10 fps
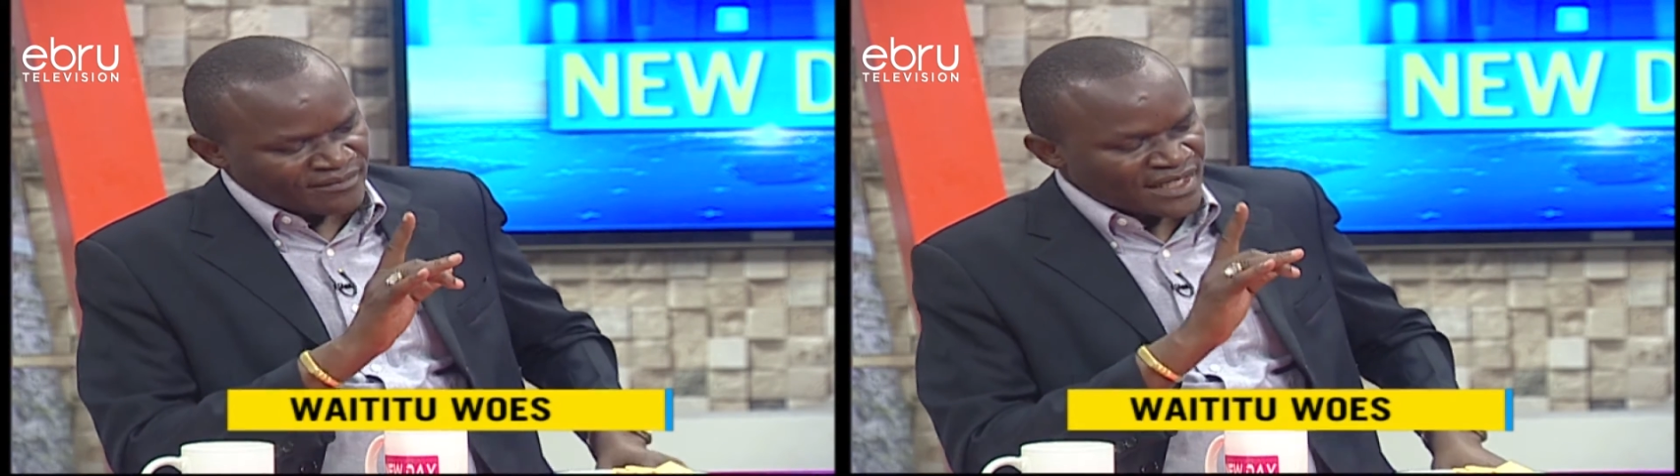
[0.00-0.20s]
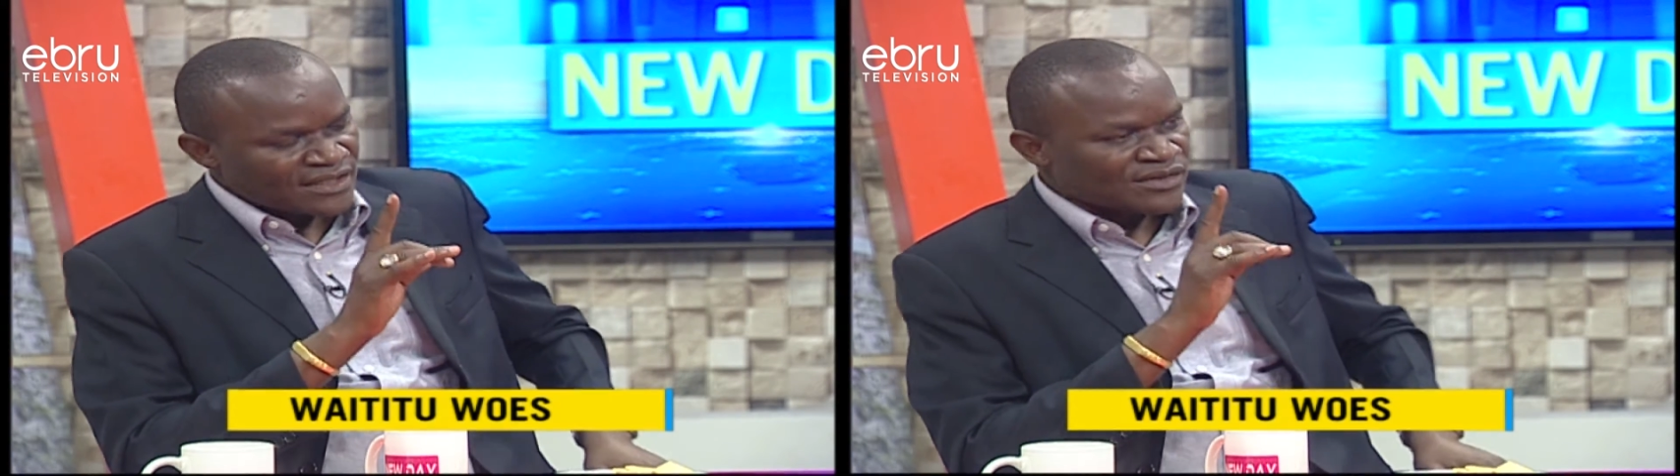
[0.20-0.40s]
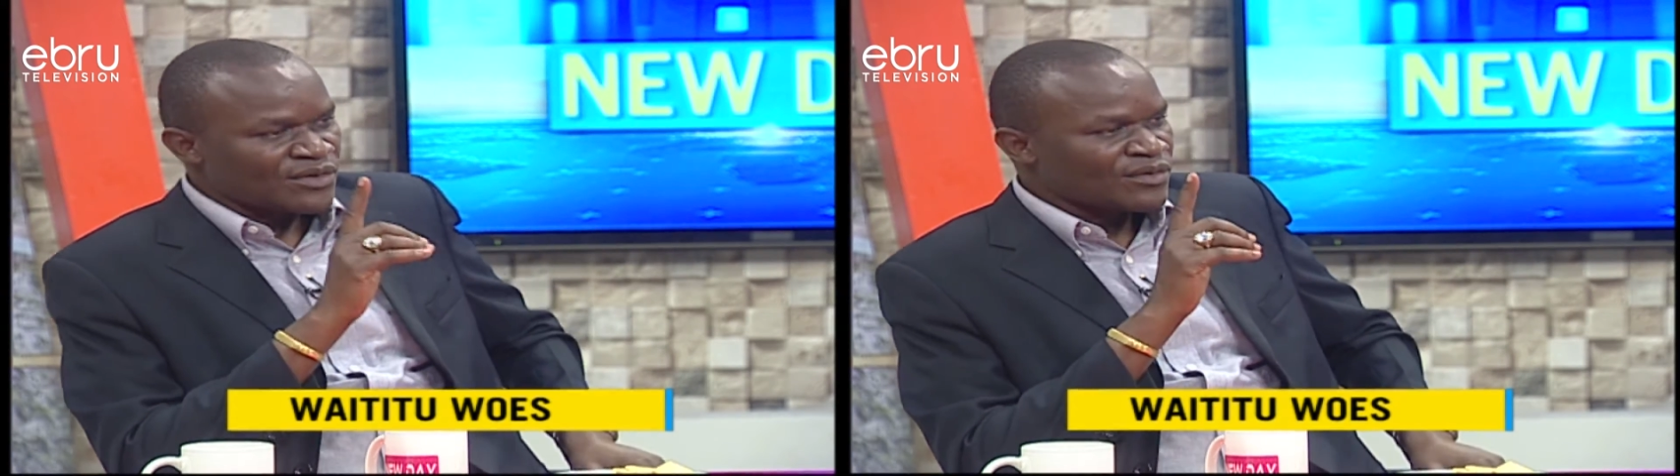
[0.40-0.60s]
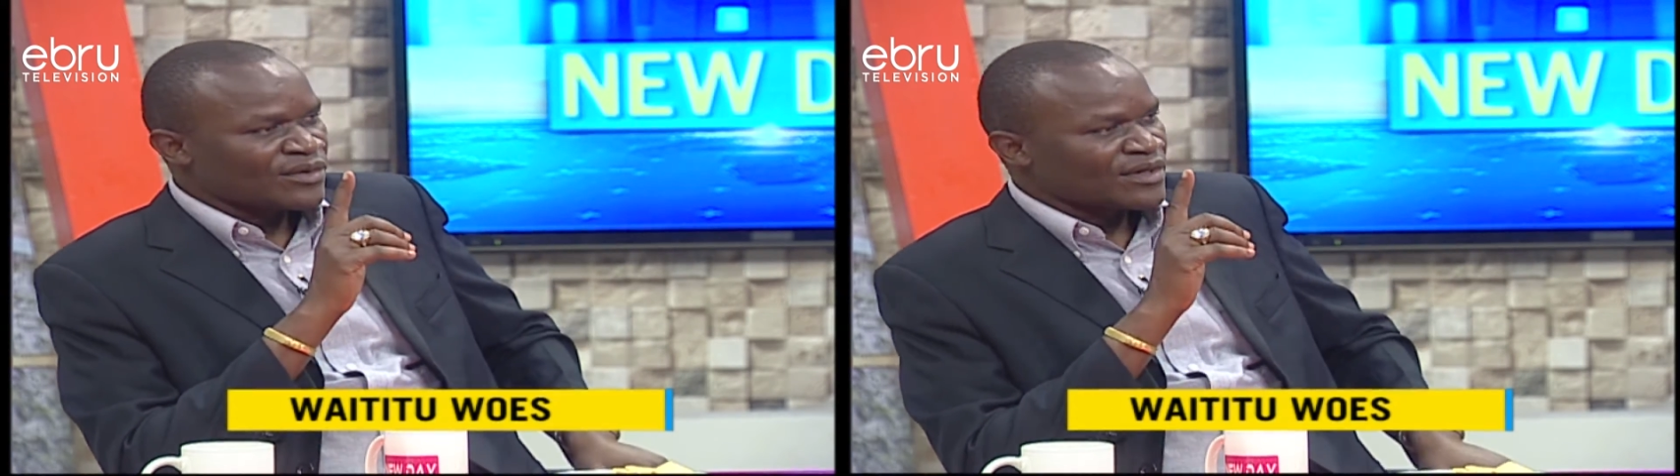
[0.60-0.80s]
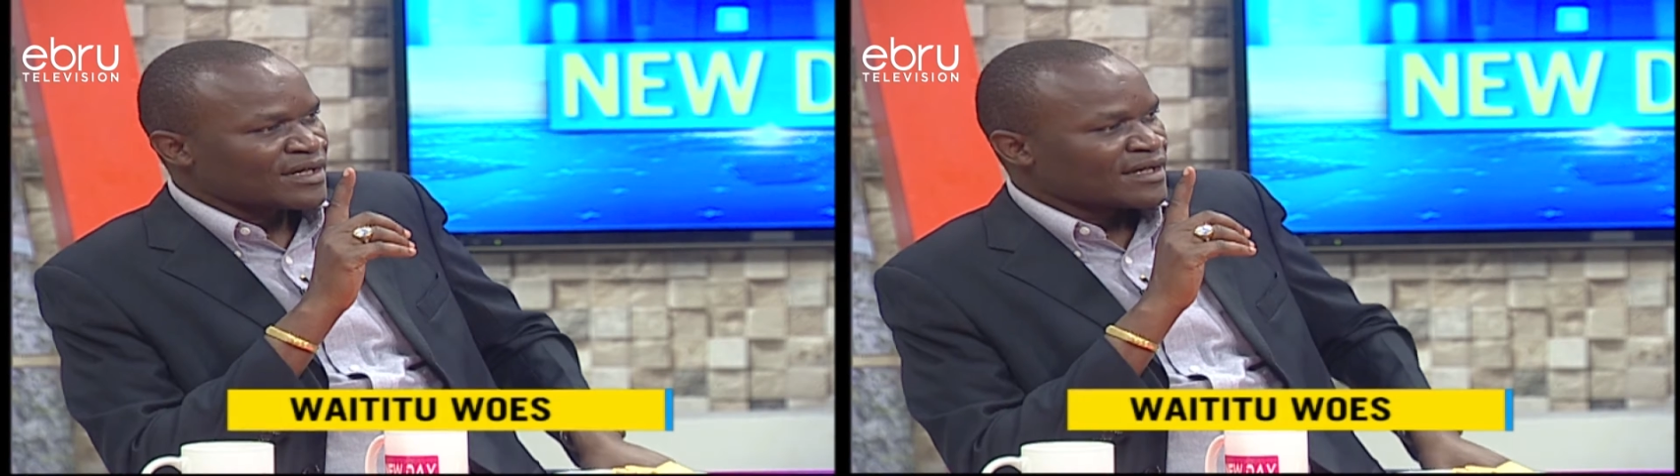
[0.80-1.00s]
So,
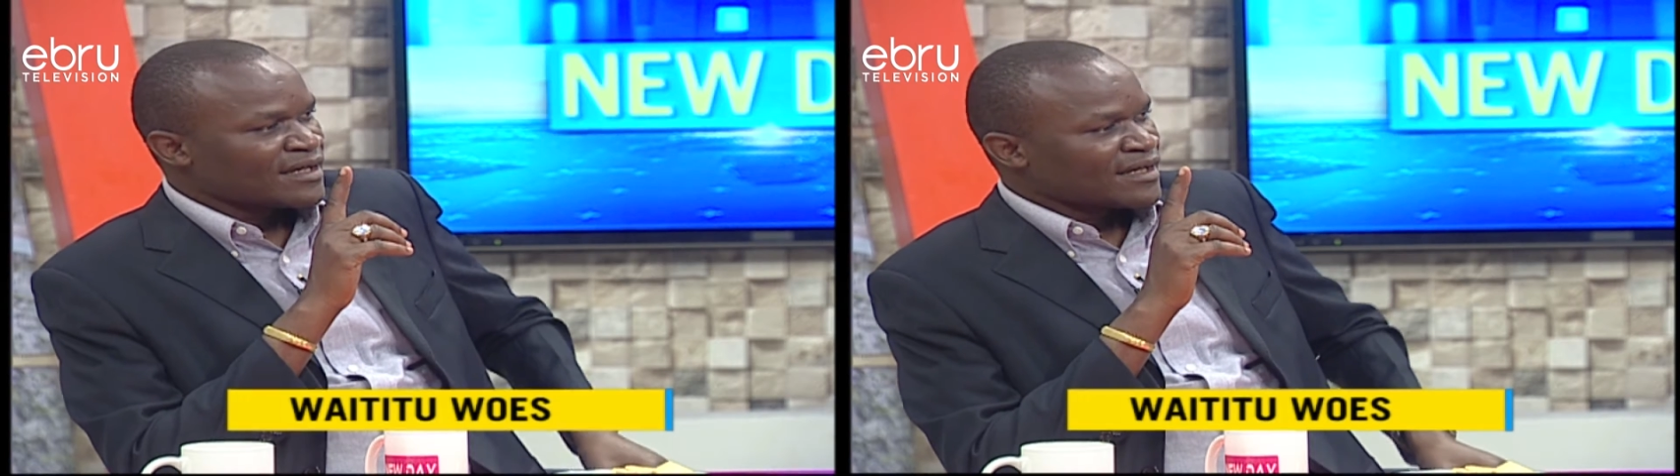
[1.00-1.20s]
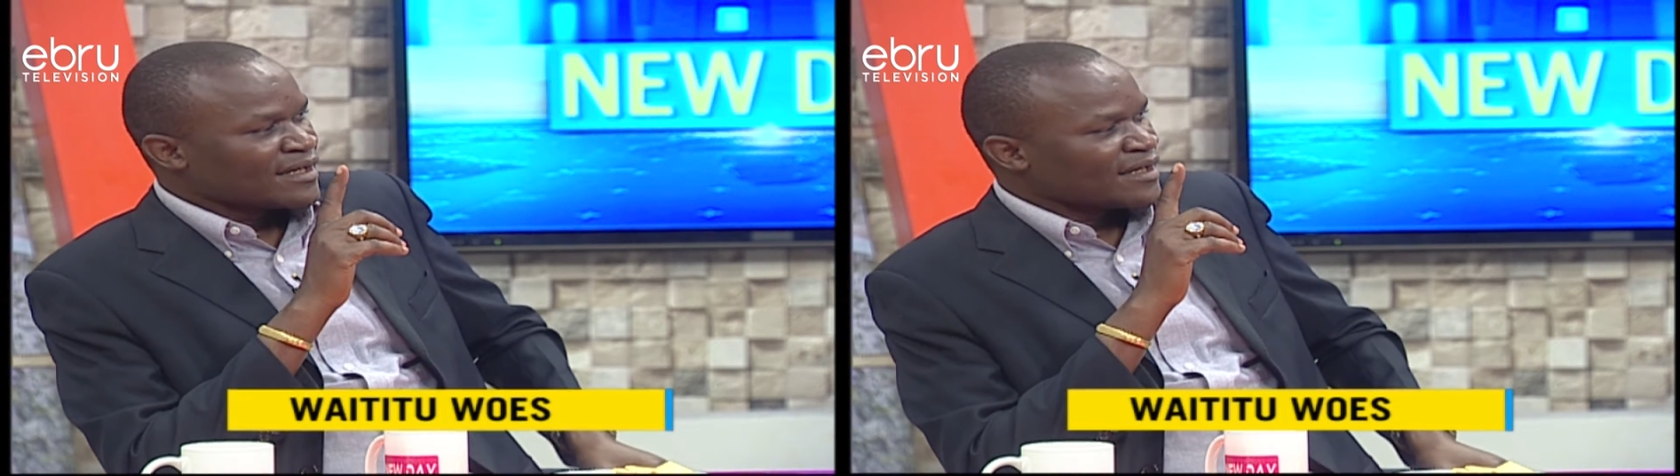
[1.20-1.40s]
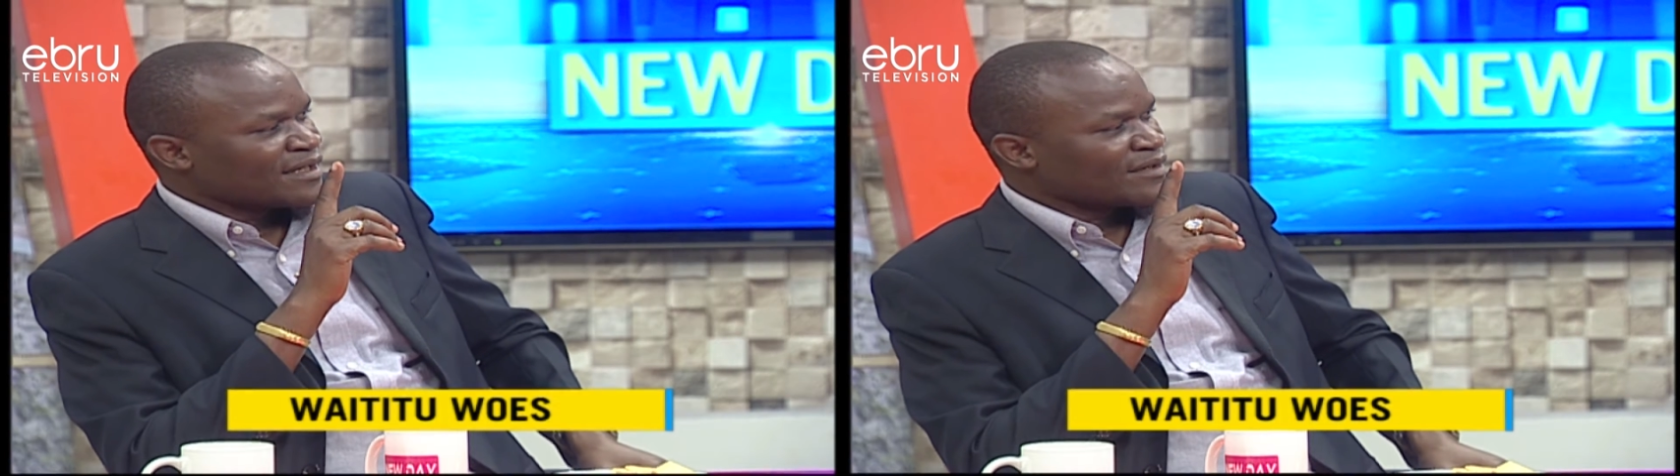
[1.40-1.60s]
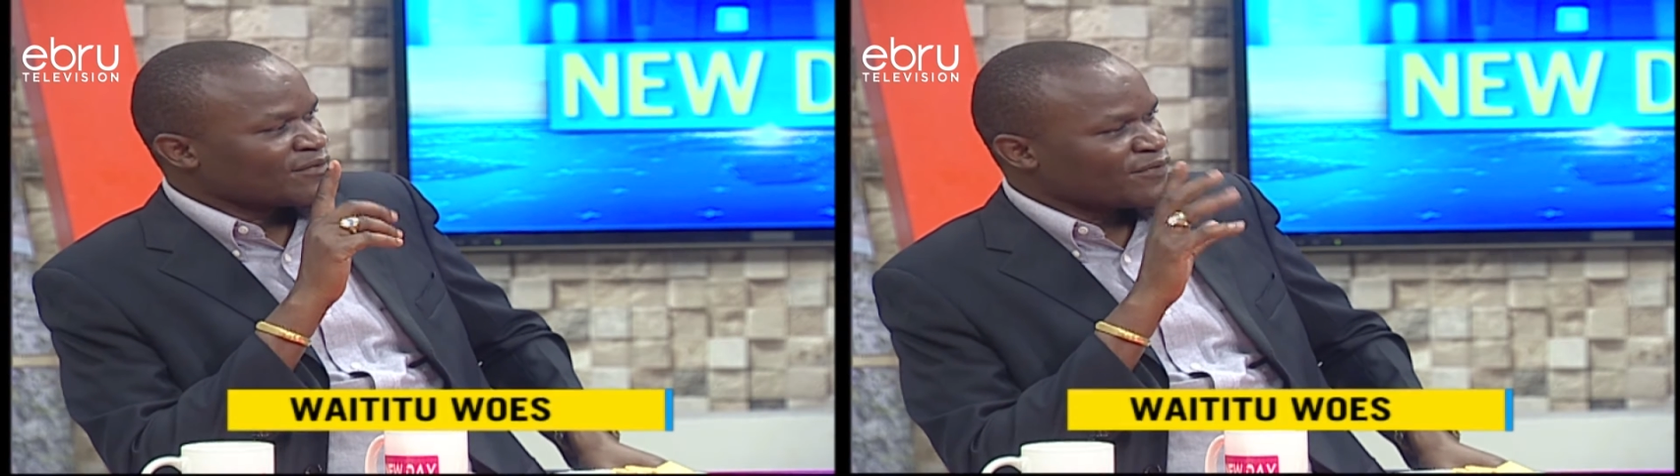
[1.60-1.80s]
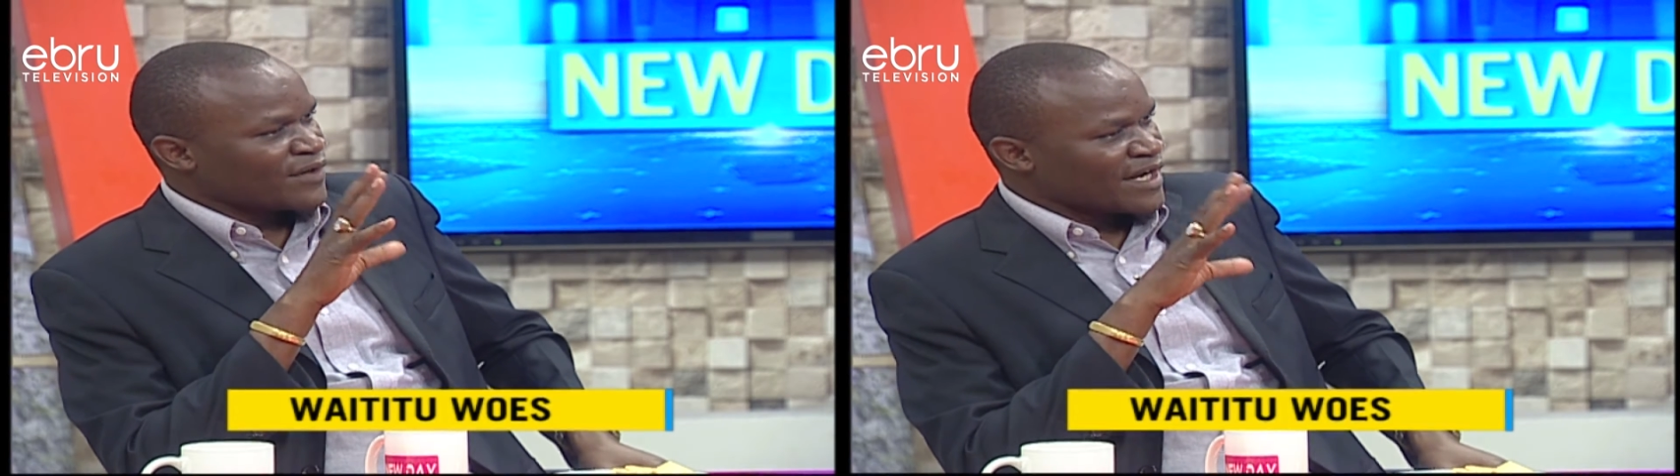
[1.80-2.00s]

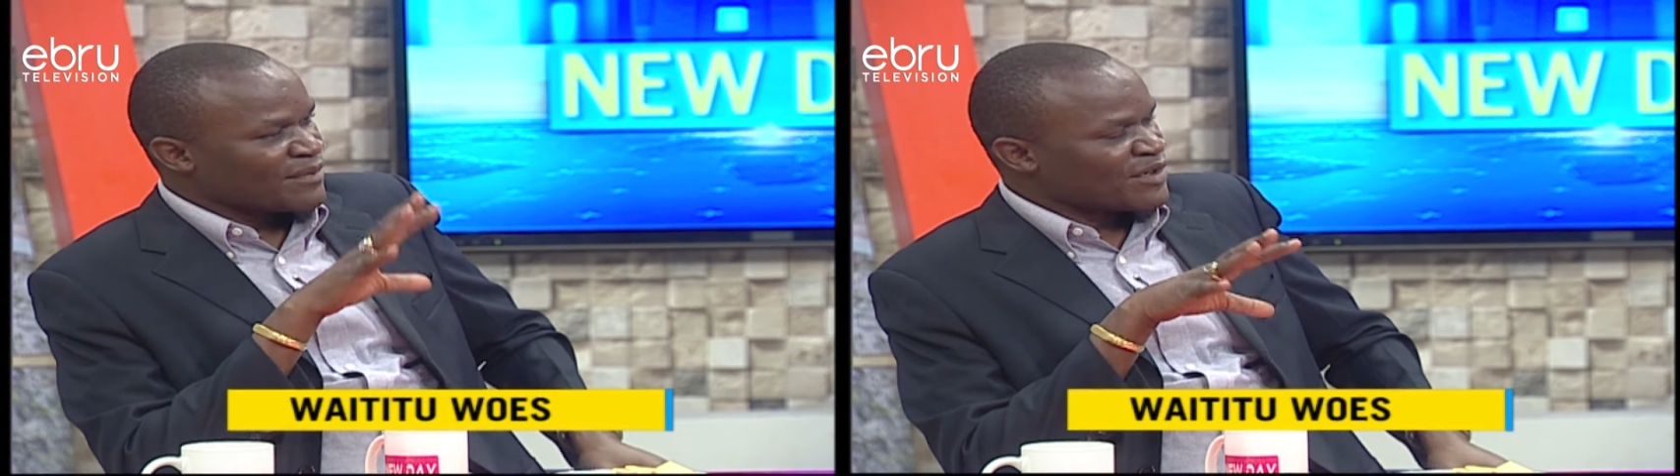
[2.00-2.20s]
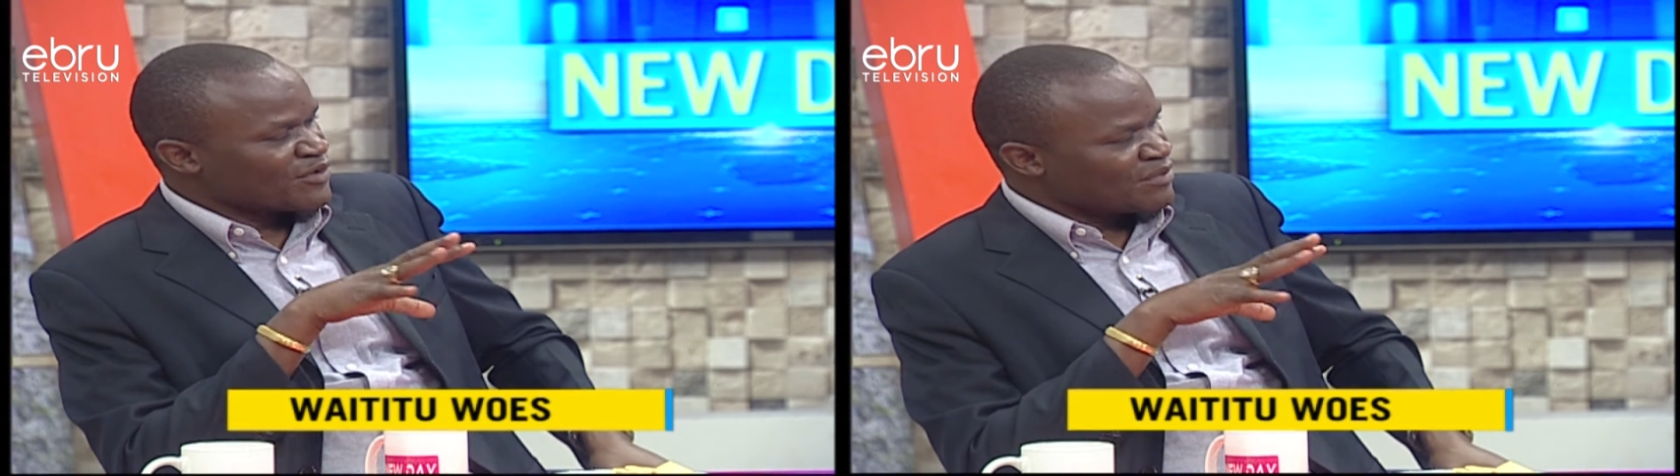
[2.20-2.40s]
for anybody